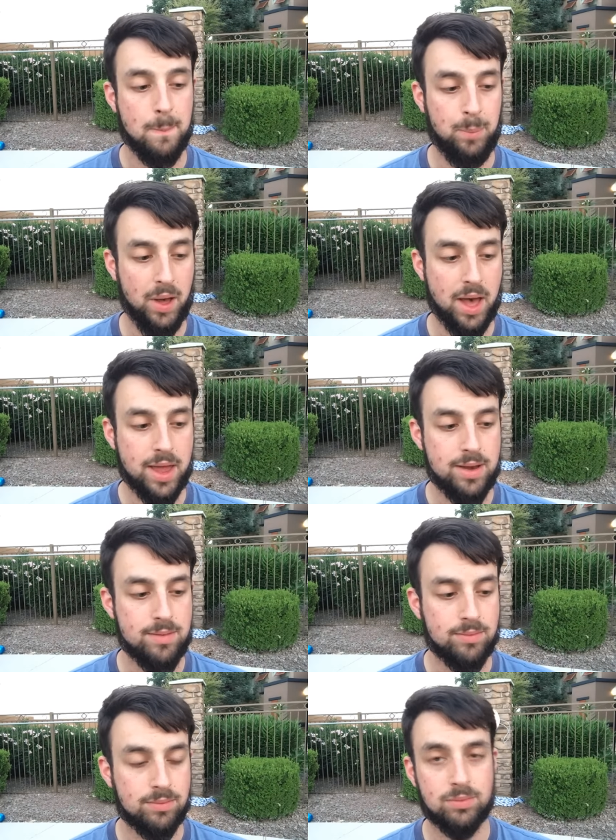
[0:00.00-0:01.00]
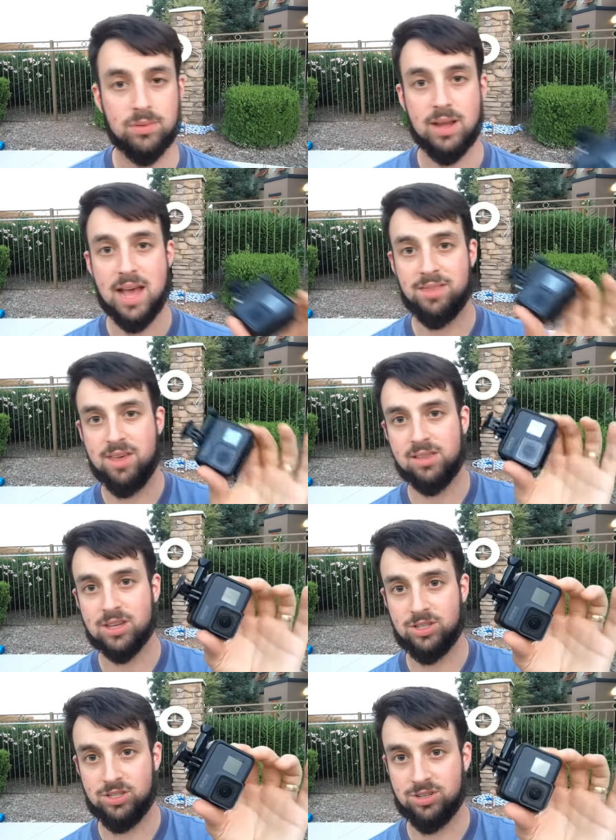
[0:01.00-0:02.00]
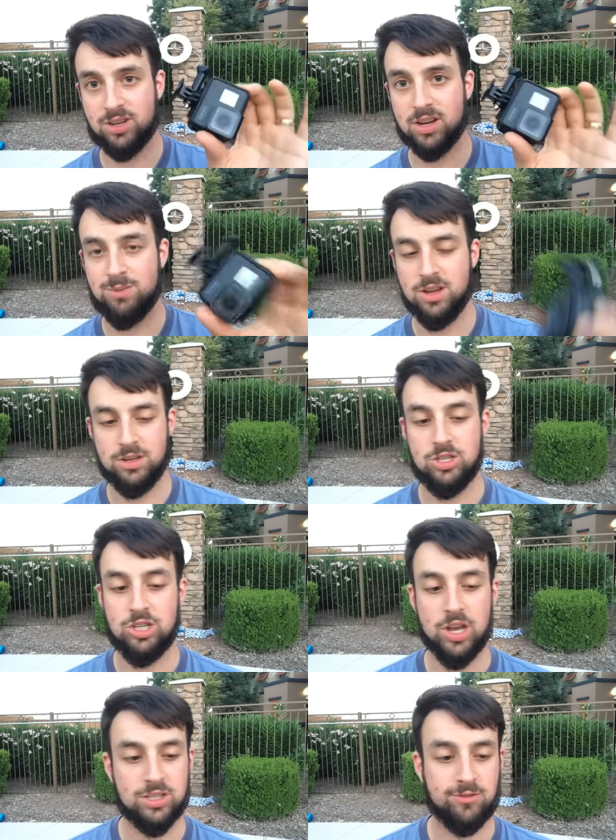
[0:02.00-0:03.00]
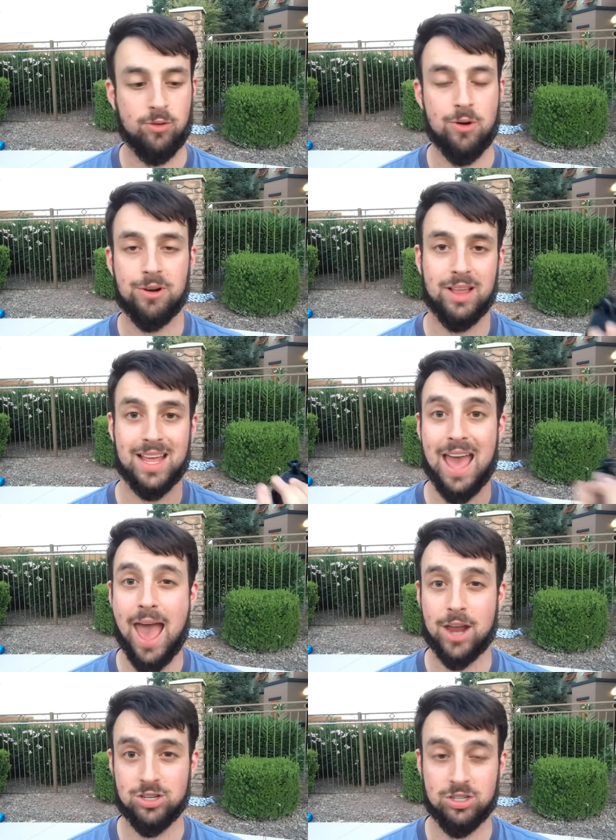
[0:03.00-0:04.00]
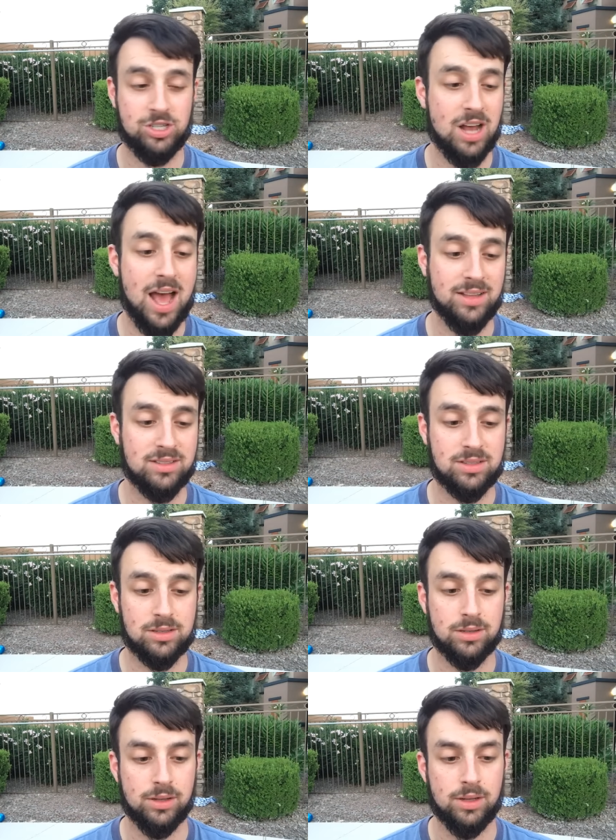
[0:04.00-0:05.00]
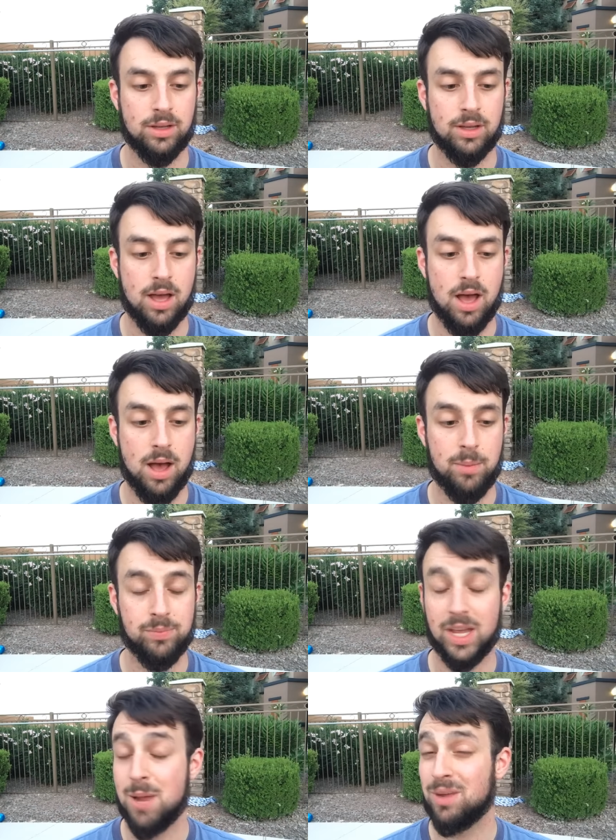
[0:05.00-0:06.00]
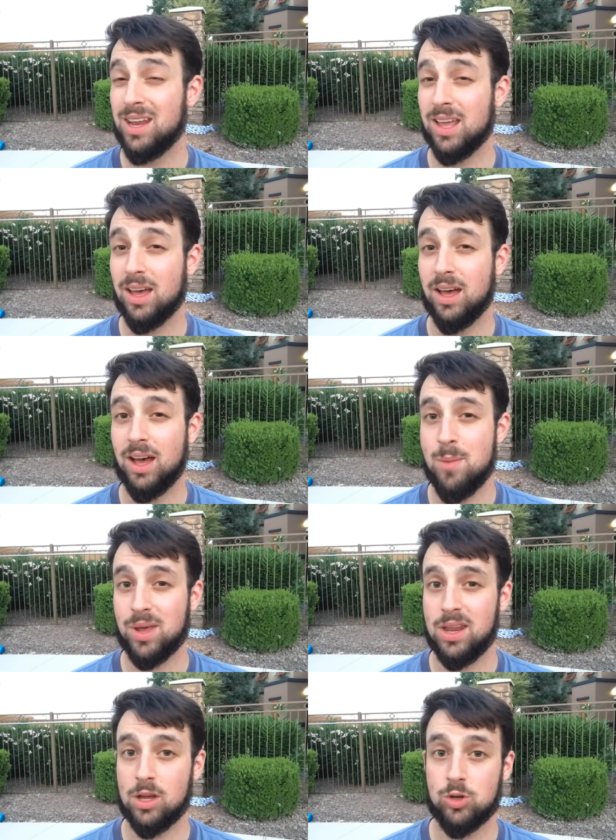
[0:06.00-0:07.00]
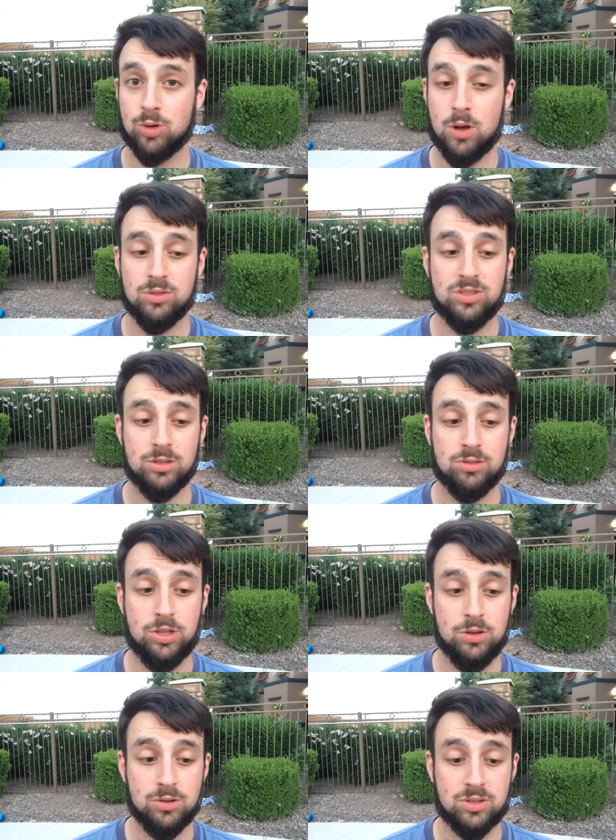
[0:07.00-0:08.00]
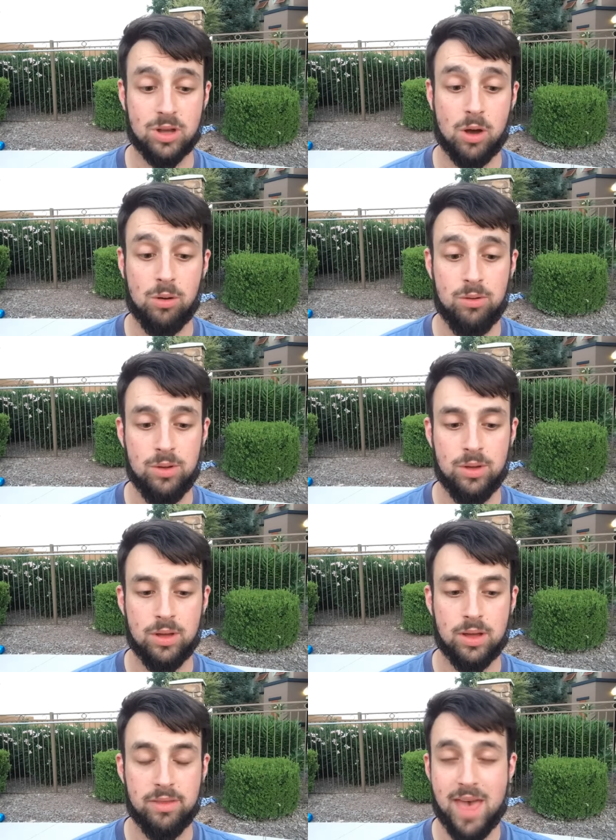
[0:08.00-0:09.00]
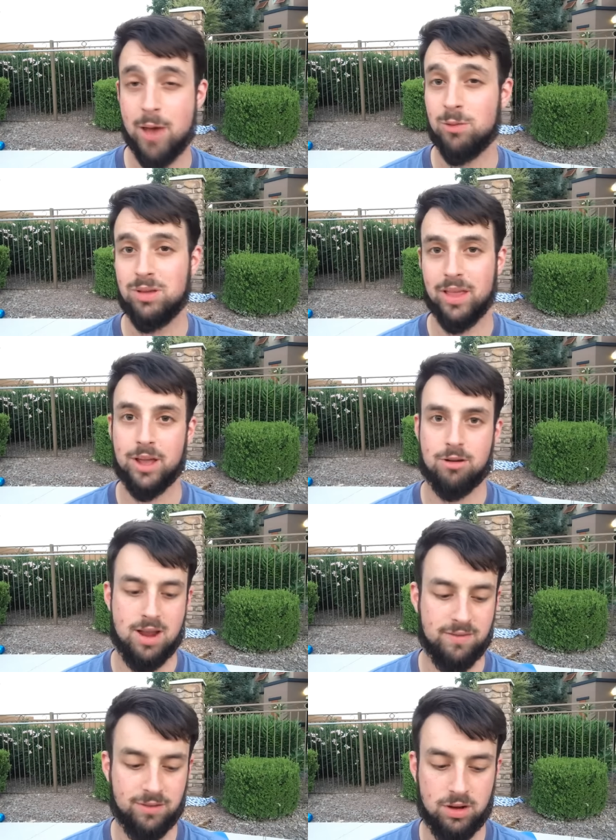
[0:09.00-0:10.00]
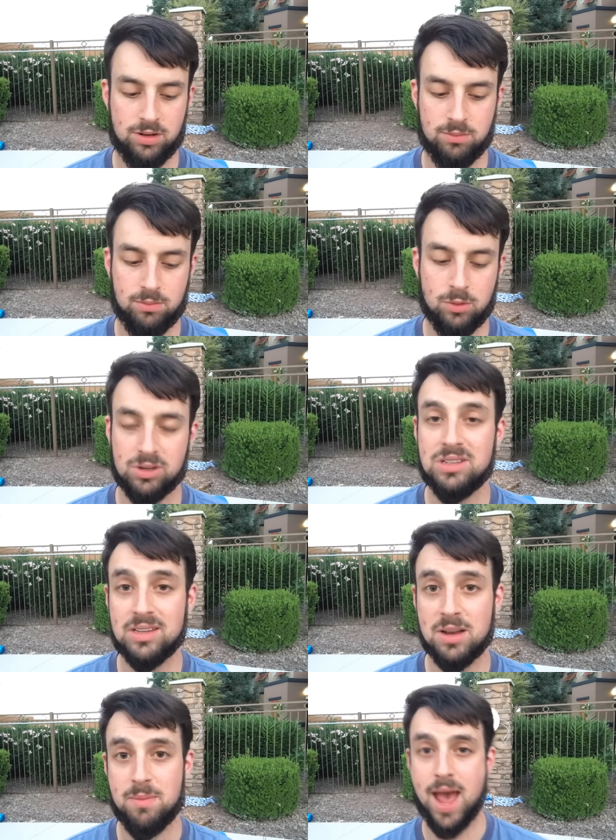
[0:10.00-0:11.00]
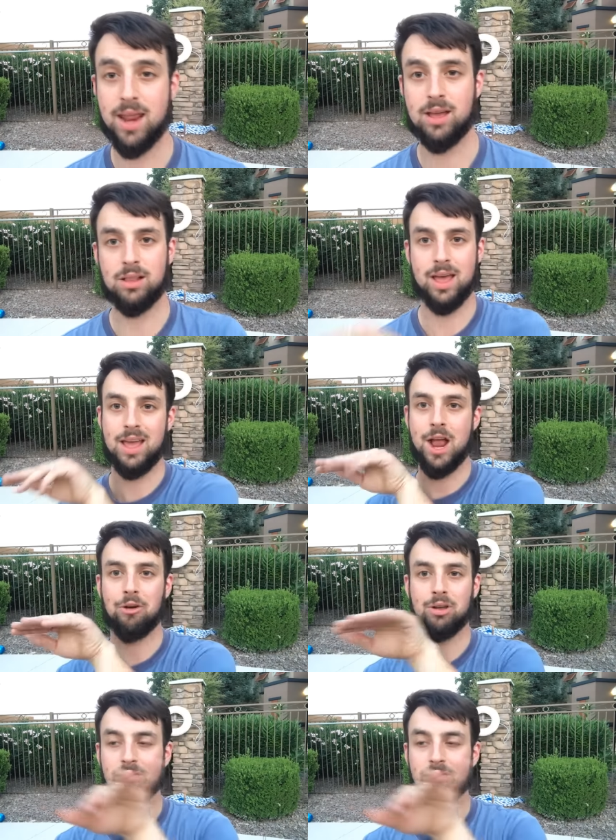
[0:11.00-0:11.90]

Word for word: but I think this is just gonna be just for like action shots. Um, and I'm getting a I'm getting a drone soon too, so that will be like great for more cinematic like aerial